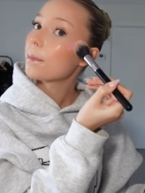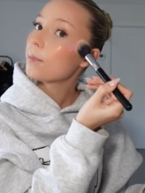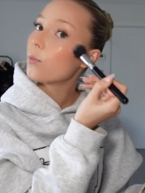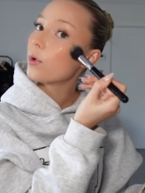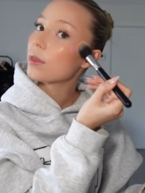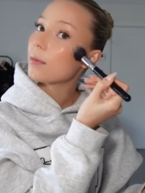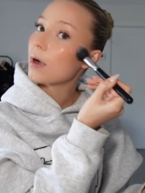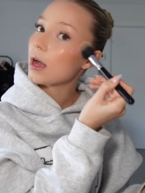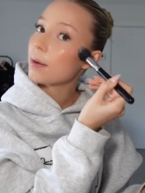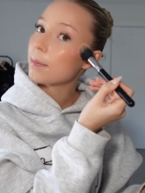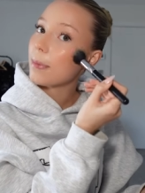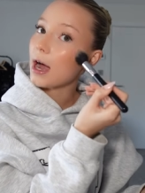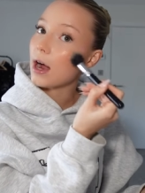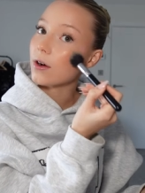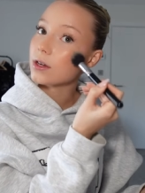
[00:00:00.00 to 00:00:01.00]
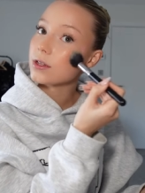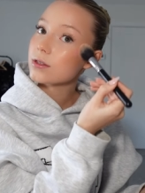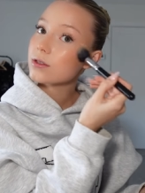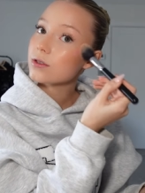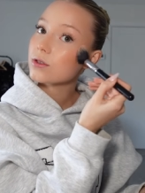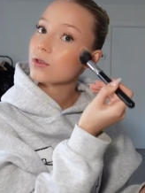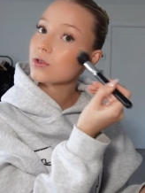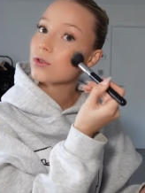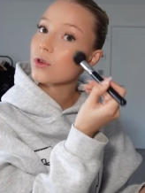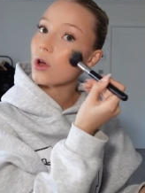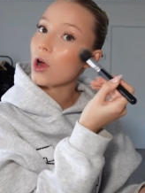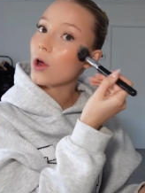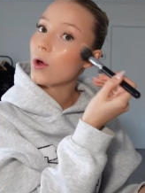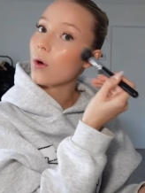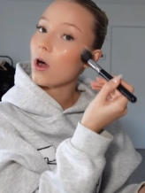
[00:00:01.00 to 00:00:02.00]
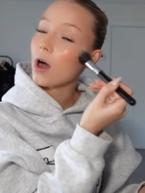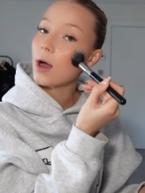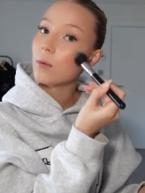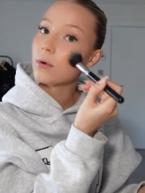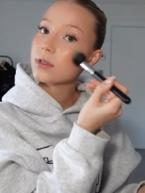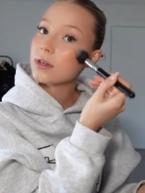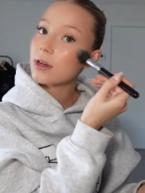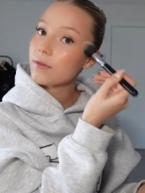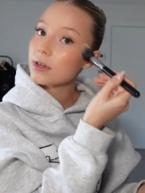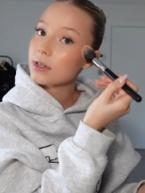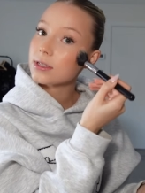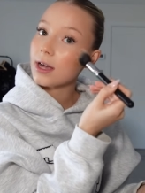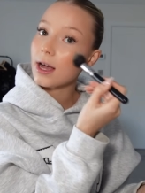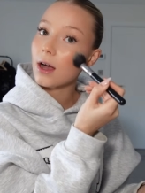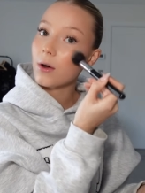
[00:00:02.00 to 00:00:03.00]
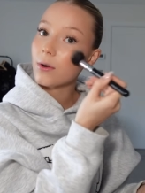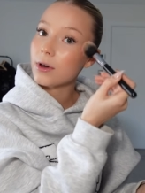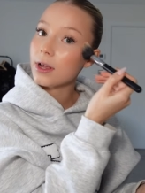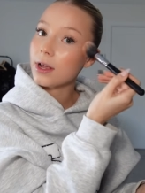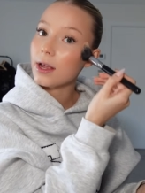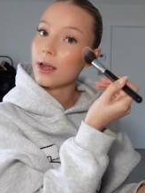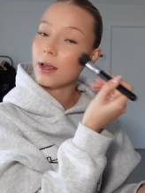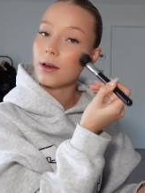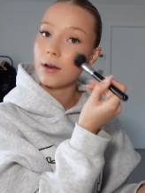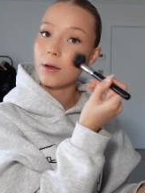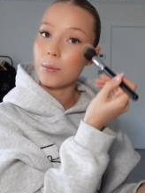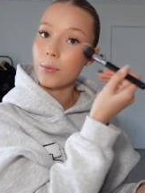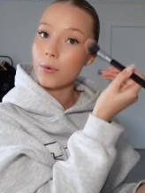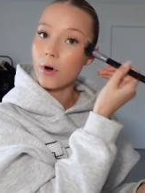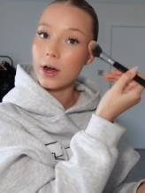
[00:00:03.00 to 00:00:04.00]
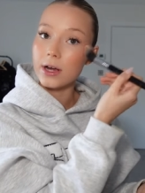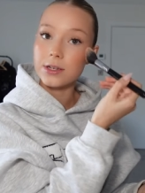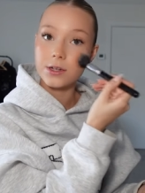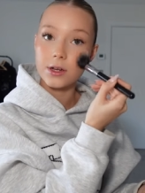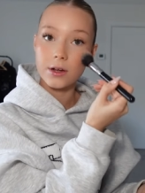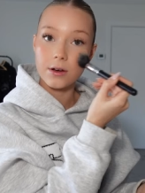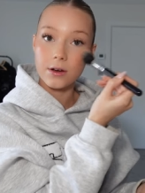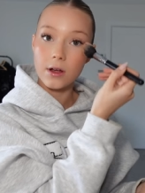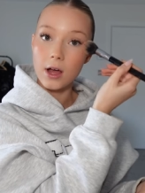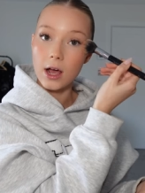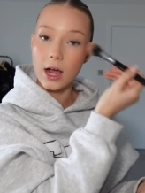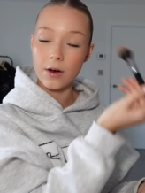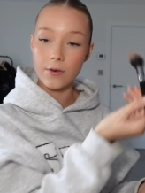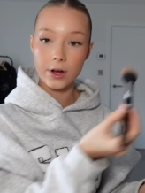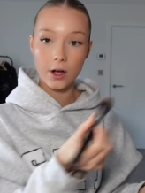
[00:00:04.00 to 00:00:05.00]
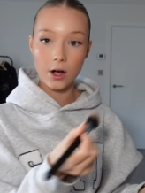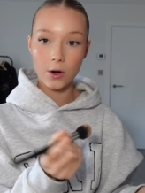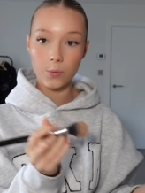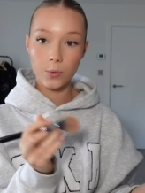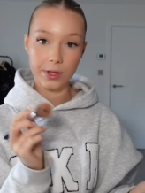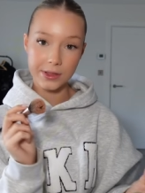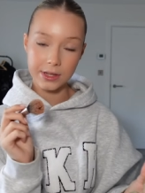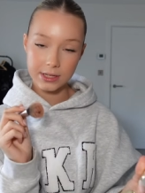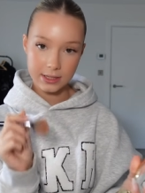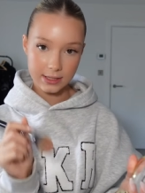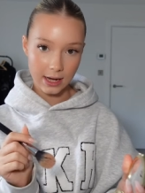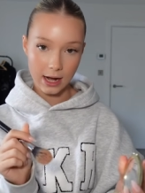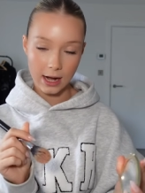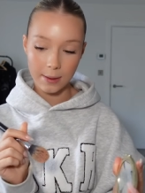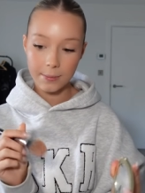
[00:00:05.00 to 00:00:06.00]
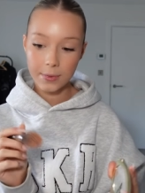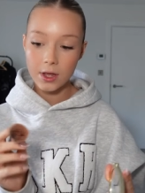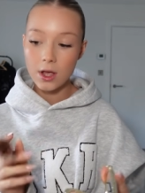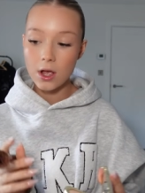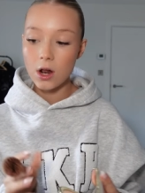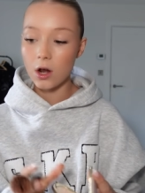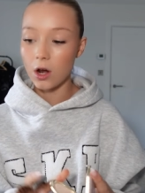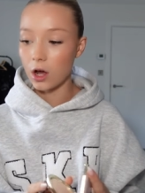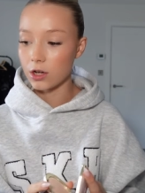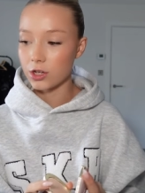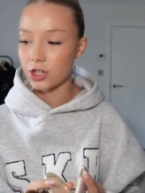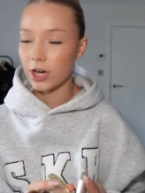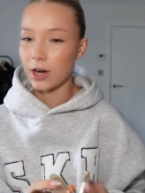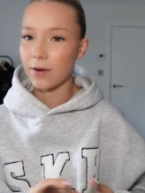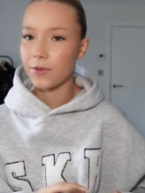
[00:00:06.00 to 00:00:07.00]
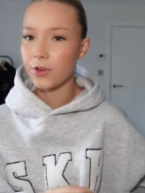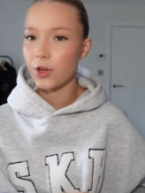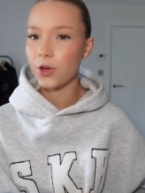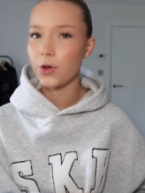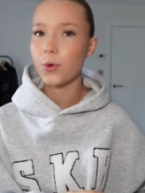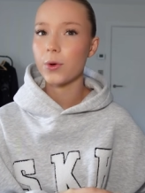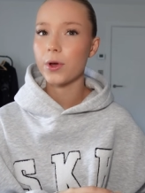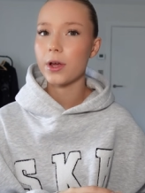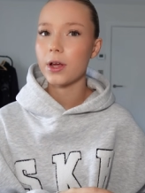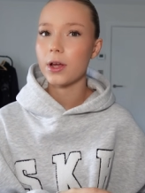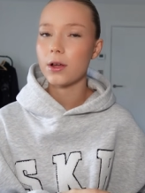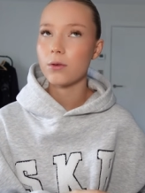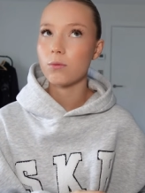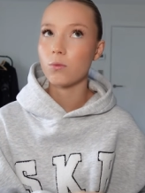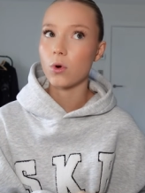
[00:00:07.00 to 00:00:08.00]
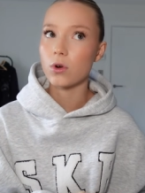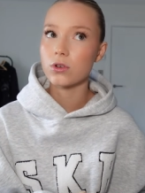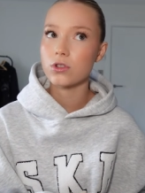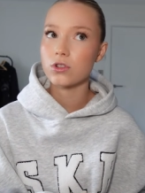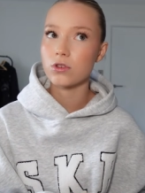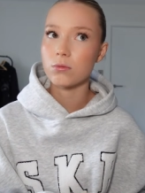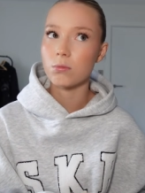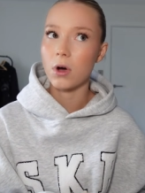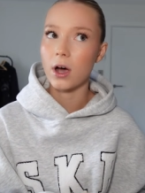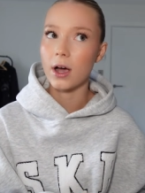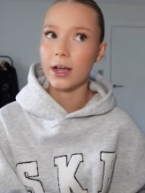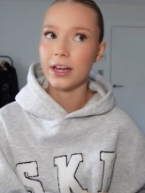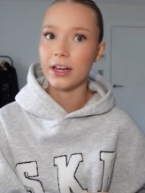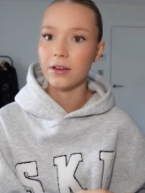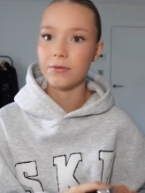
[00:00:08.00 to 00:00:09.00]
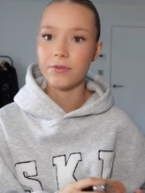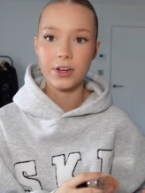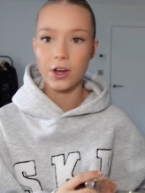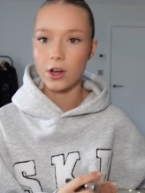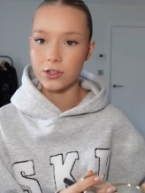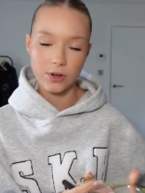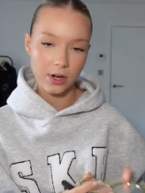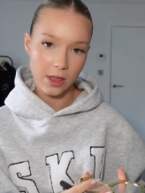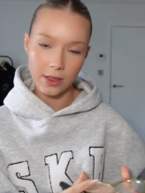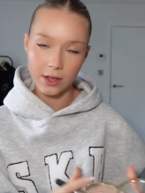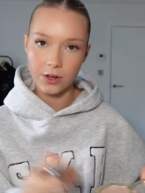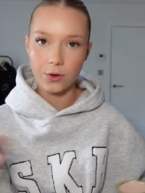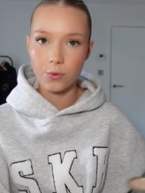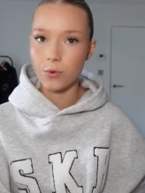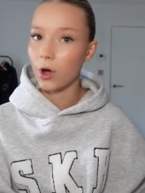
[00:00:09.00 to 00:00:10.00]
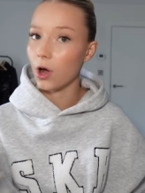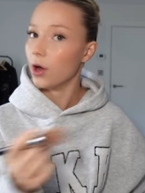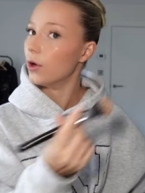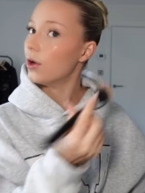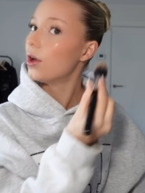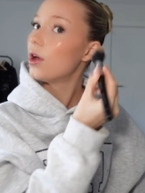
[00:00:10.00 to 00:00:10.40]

with my parents. So I was living down in Brighton area with Sam last year. If you watched my videos or anything, you'll know